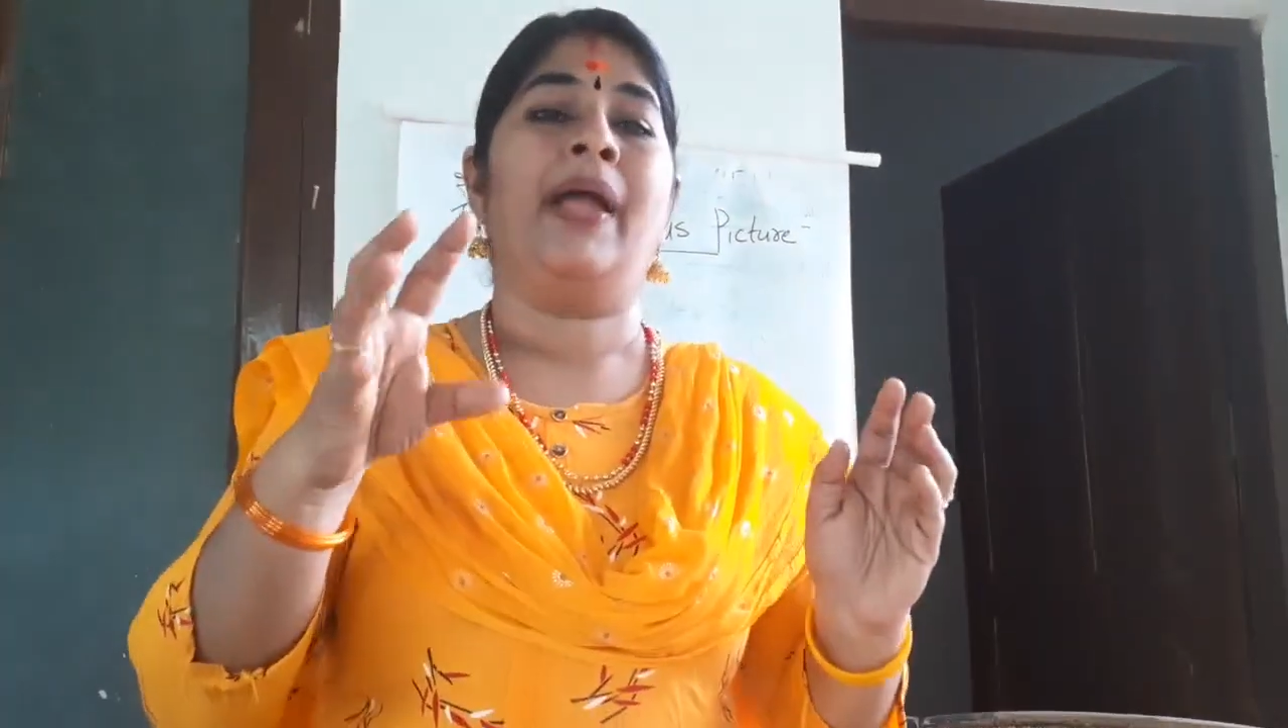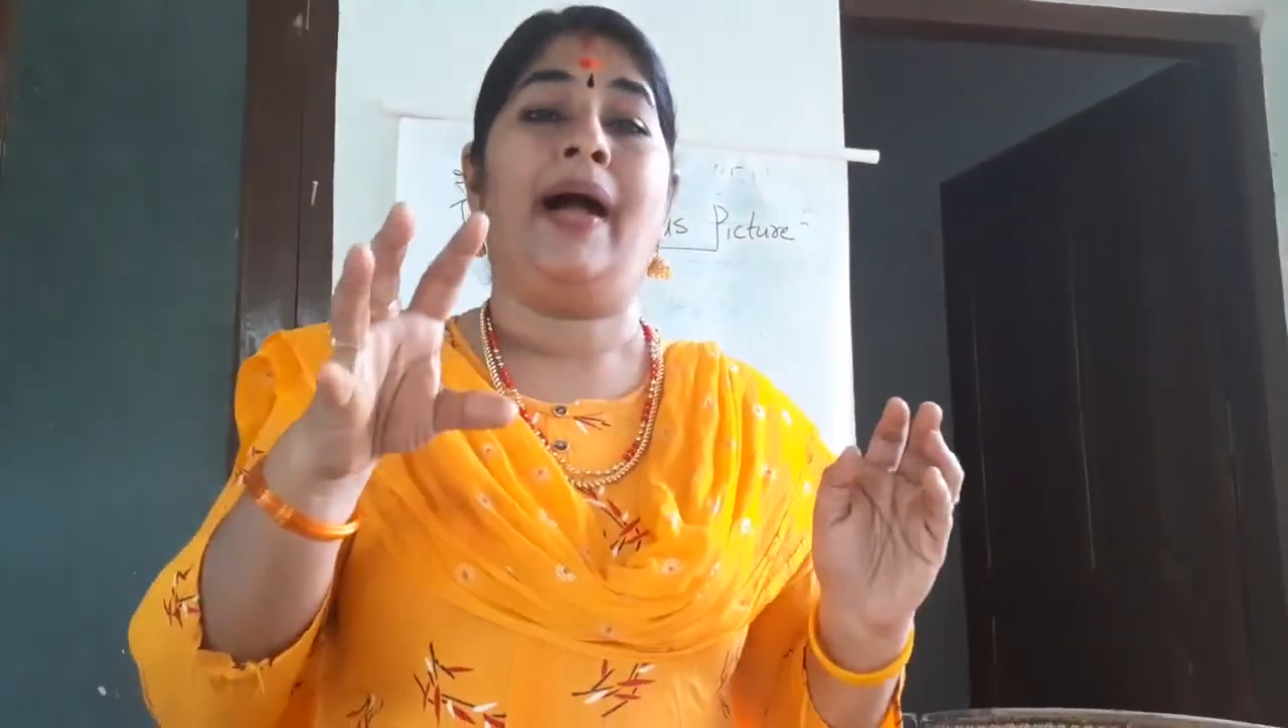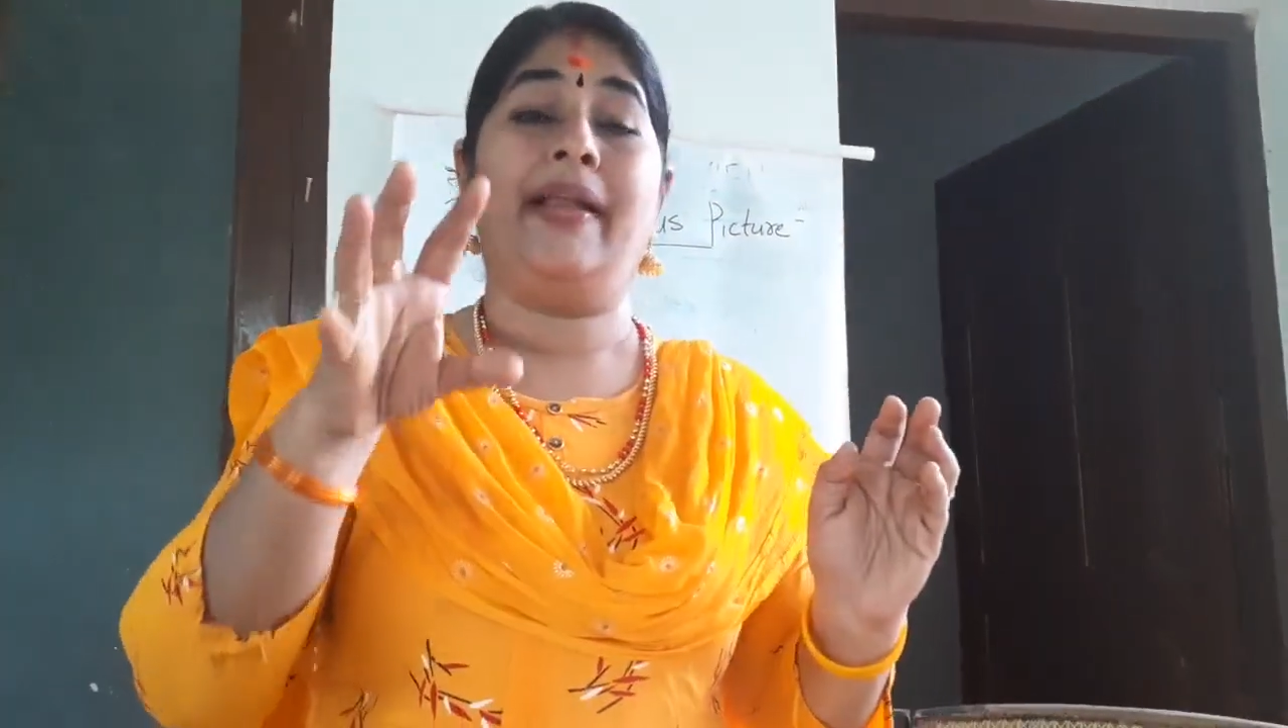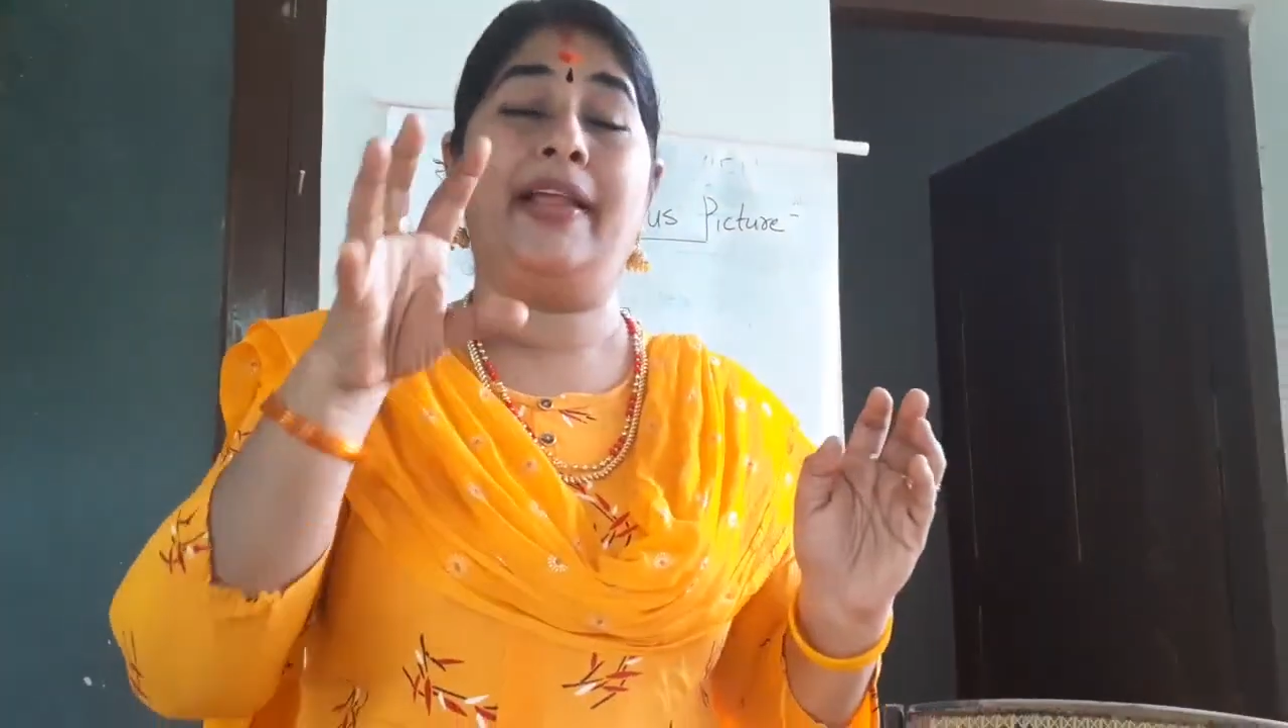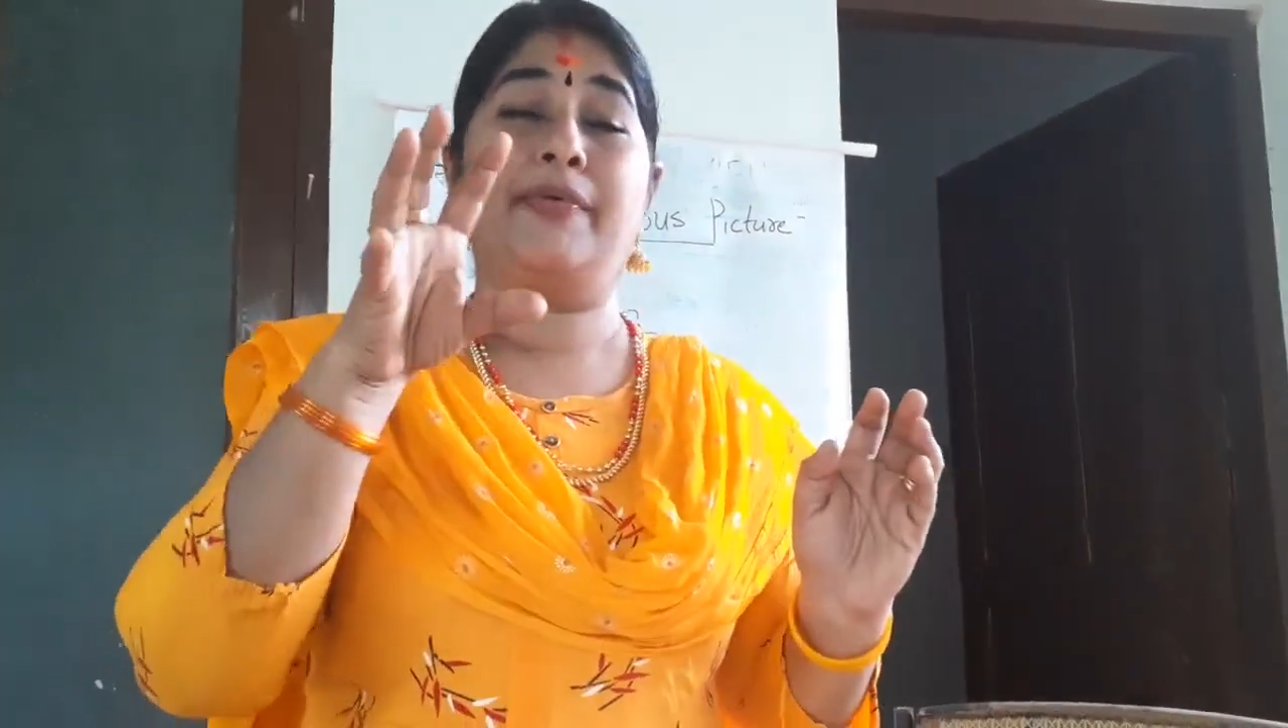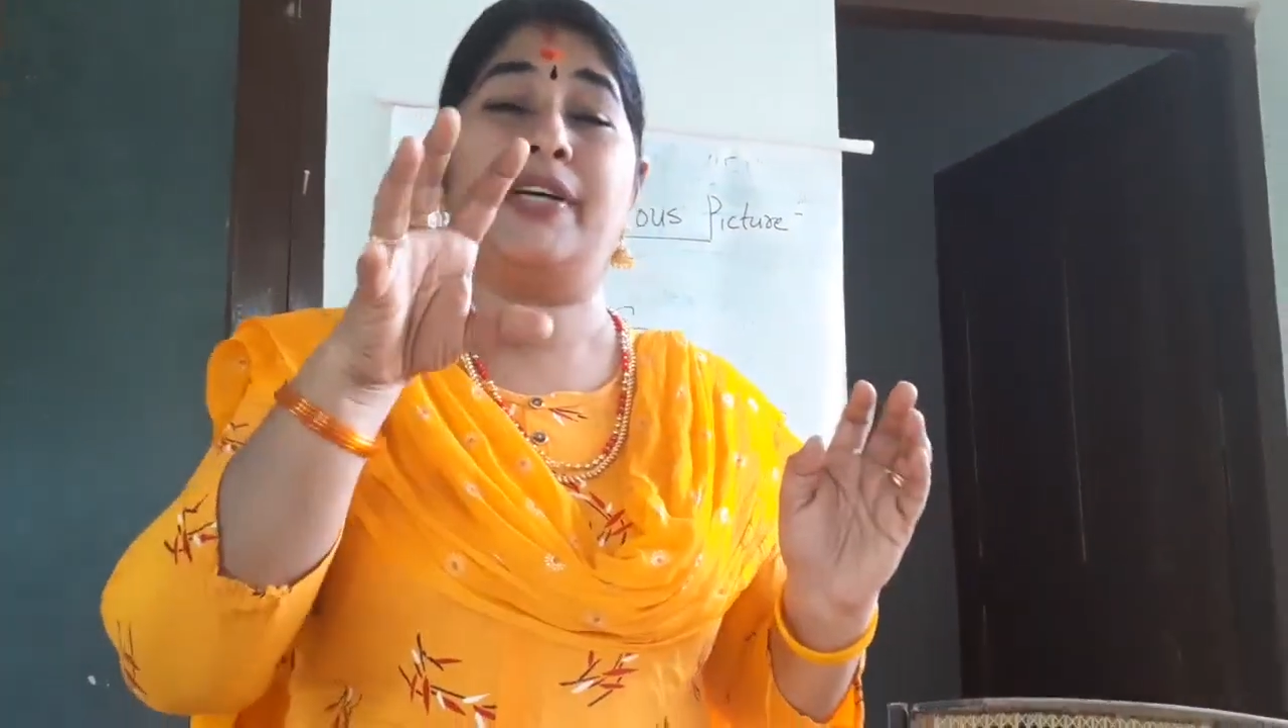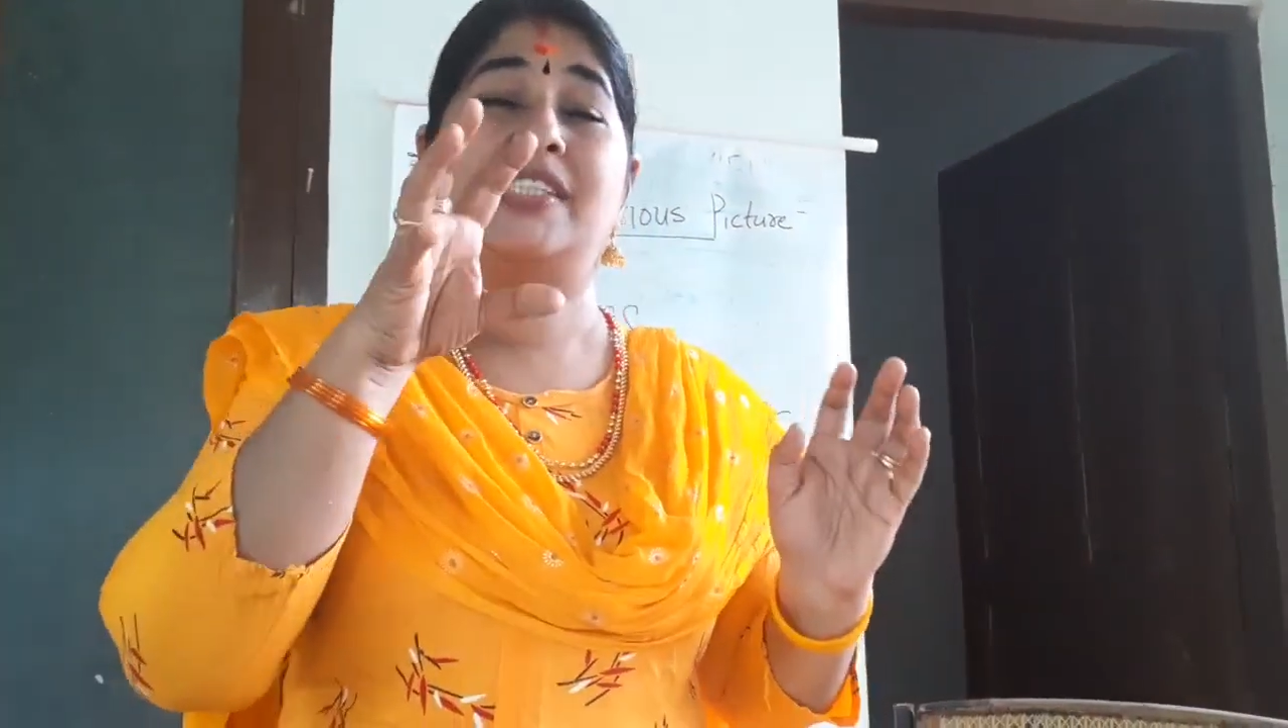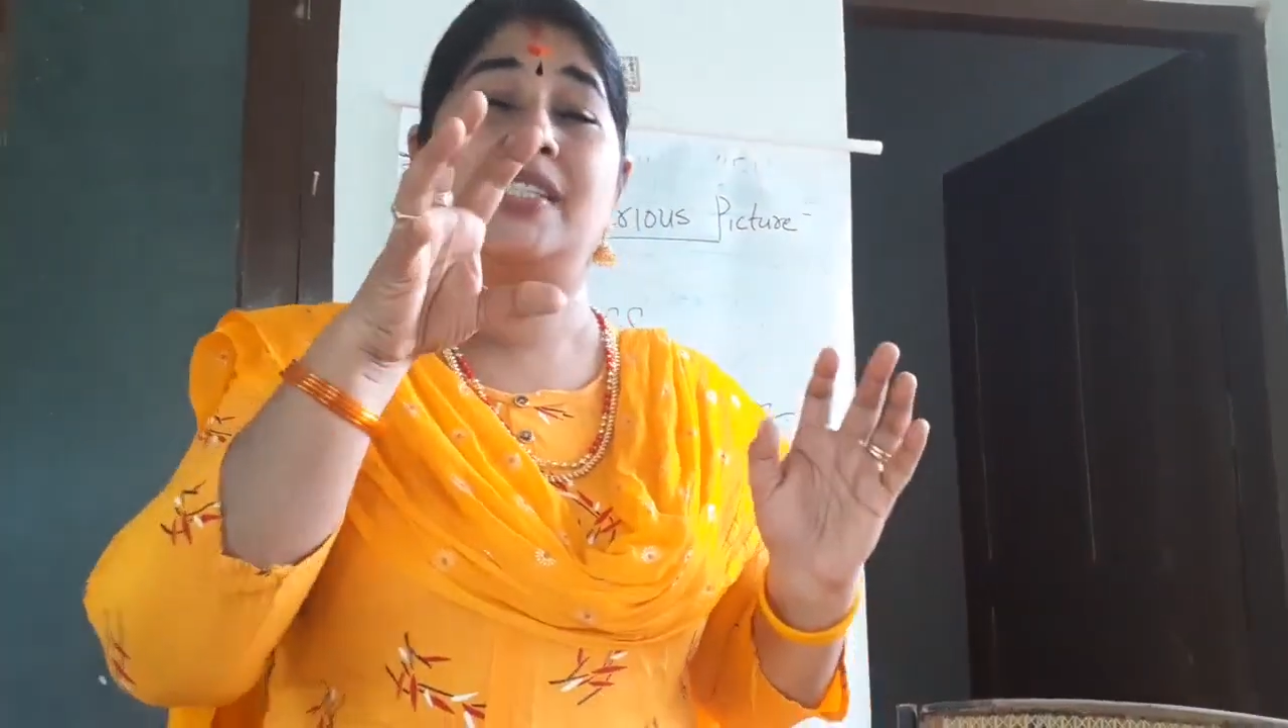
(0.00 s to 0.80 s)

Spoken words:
And it was